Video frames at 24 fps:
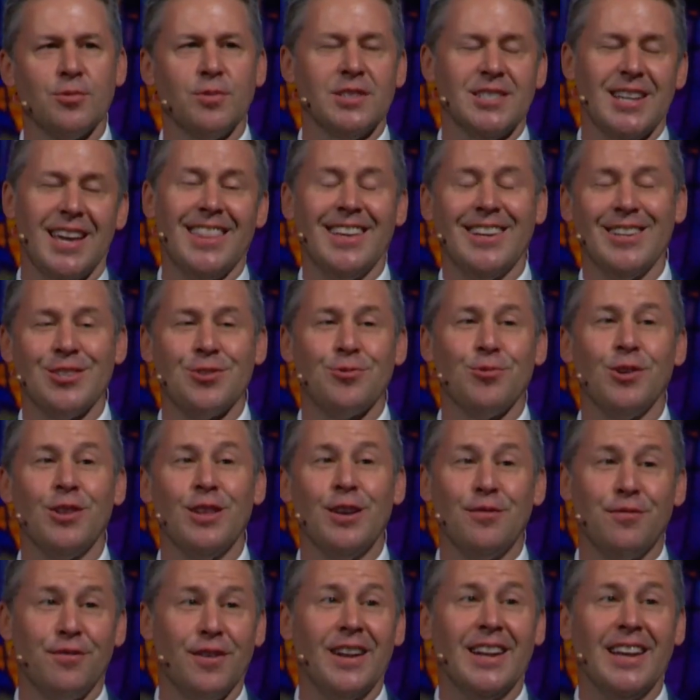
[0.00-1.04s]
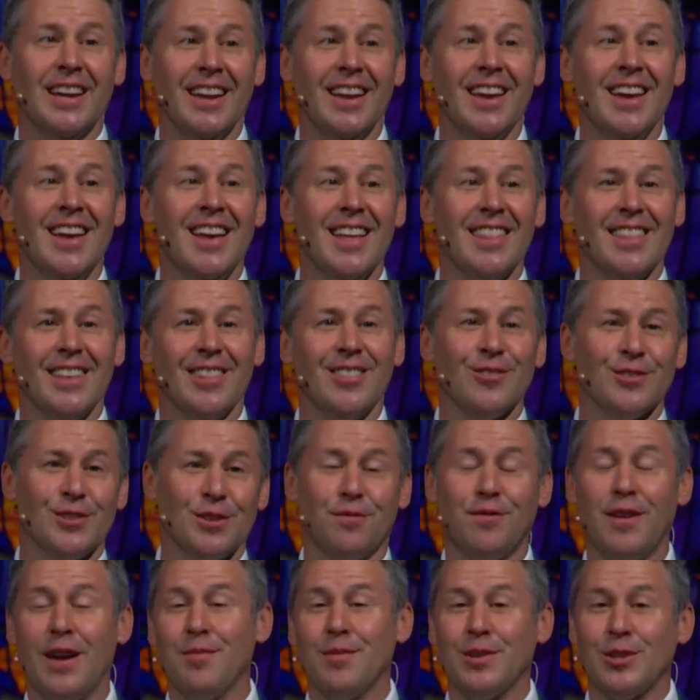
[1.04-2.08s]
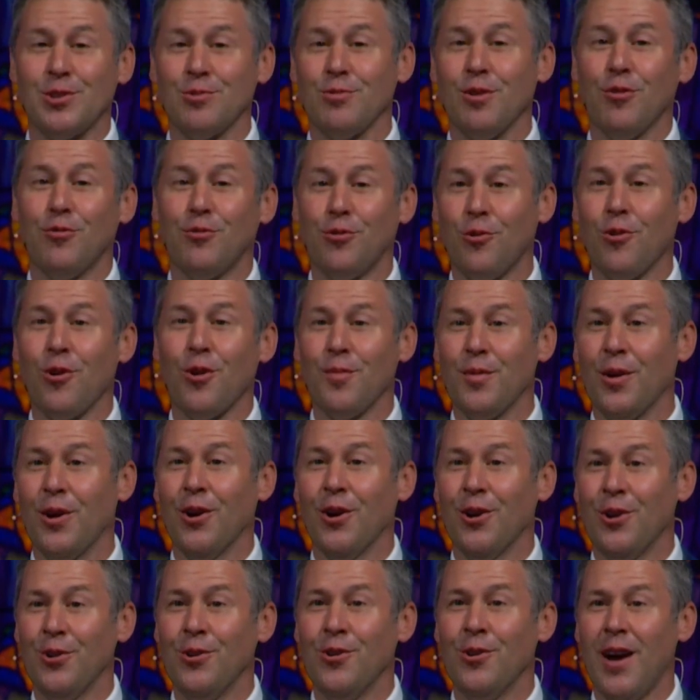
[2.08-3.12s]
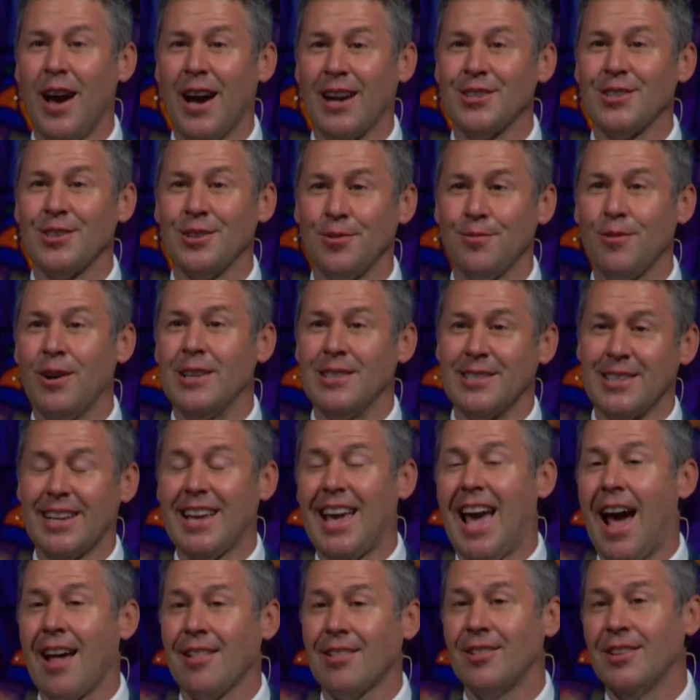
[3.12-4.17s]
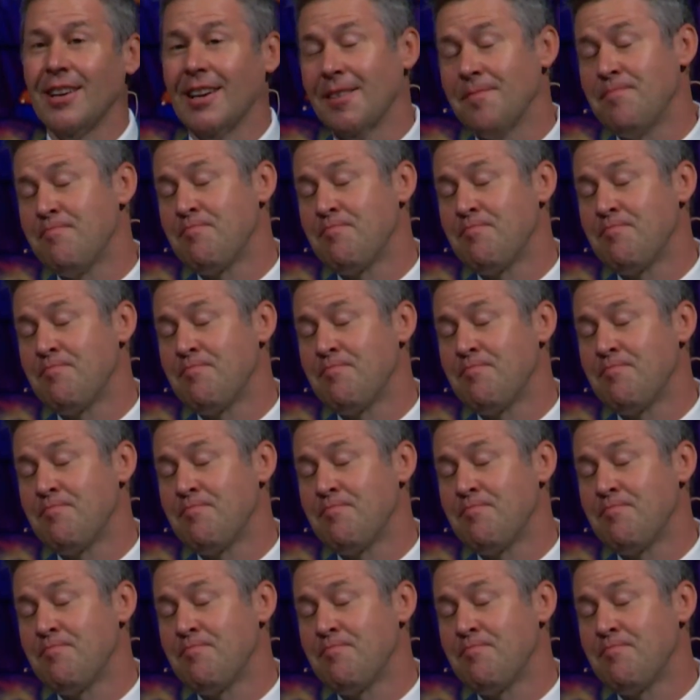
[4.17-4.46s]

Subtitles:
which I think is really funny that there's a famous reformer who actually runs a Catholic,